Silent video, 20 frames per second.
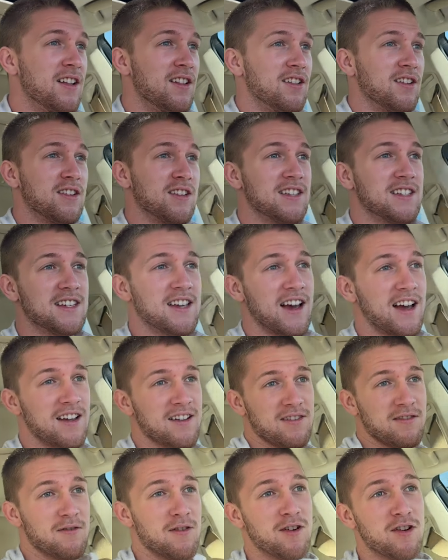Look at this guy
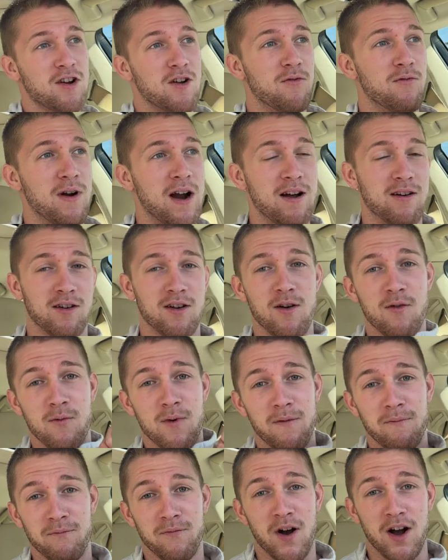running around
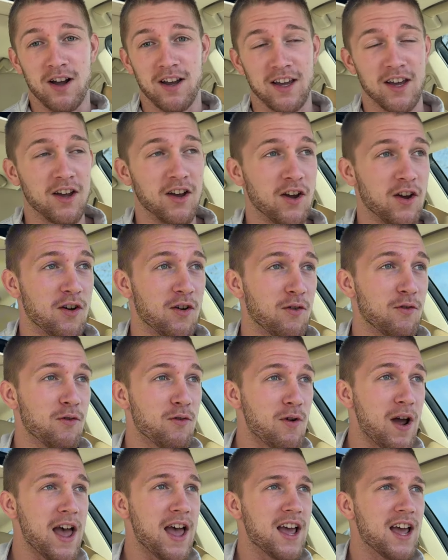going fucking
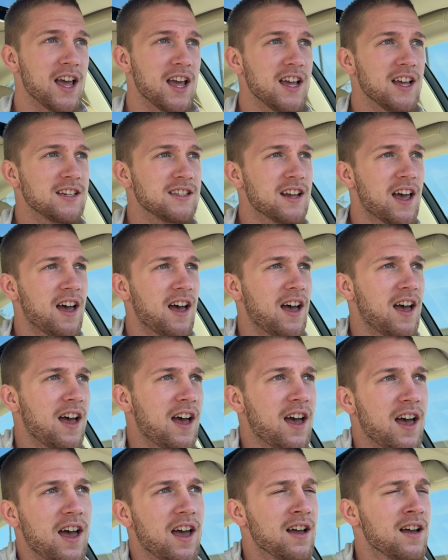
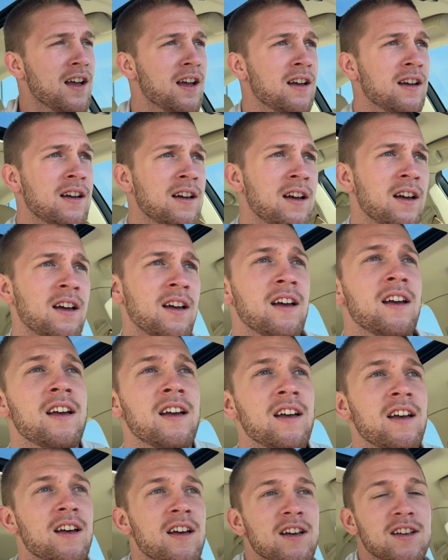crazy.
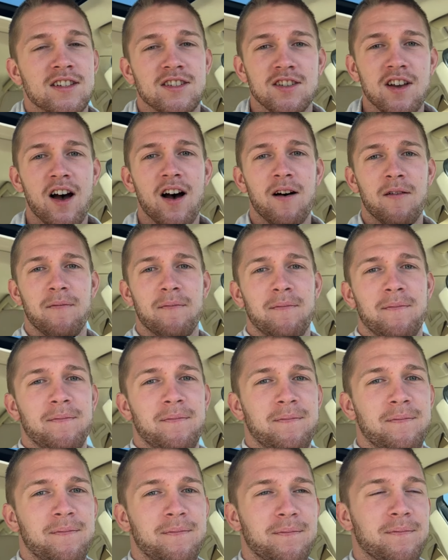Sup?
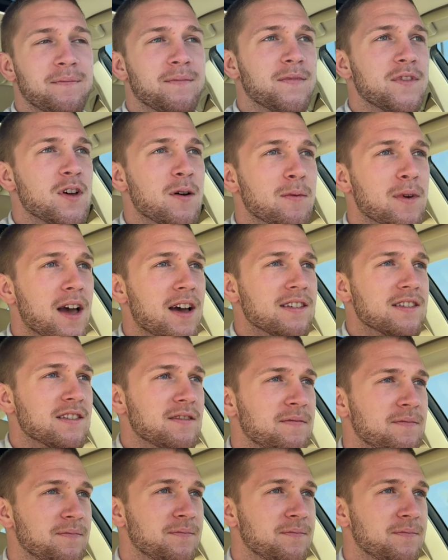What's up, guys?